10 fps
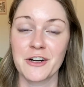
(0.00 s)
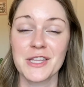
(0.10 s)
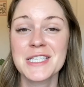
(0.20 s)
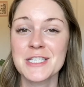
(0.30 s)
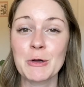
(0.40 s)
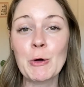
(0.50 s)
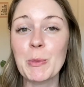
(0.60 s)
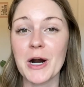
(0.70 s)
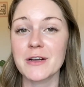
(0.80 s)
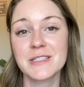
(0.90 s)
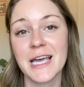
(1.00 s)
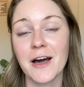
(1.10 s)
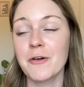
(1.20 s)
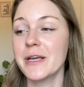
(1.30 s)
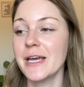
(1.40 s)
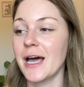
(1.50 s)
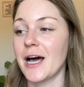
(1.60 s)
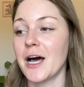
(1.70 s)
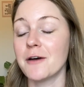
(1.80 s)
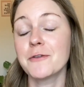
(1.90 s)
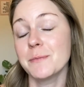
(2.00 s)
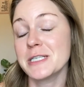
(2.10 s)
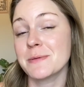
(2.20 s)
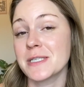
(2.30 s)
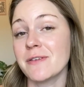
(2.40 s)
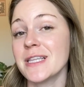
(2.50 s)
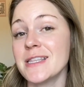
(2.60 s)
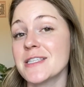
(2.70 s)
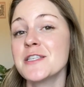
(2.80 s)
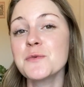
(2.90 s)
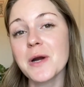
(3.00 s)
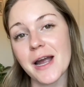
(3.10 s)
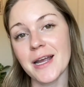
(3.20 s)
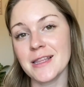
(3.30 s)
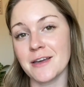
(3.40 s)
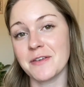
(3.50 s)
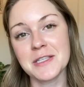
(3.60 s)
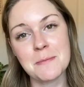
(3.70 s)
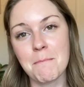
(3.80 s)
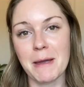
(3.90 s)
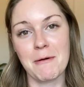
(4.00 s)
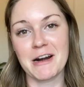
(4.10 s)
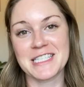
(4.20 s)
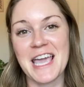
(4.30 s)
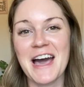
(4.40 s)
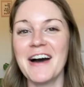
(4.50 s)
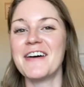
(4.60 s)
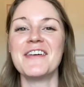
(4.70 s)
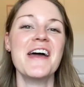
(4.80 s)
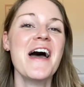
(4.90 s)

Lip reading: This is a cool part of town. For me specifically, this is where I live. It's my part of town.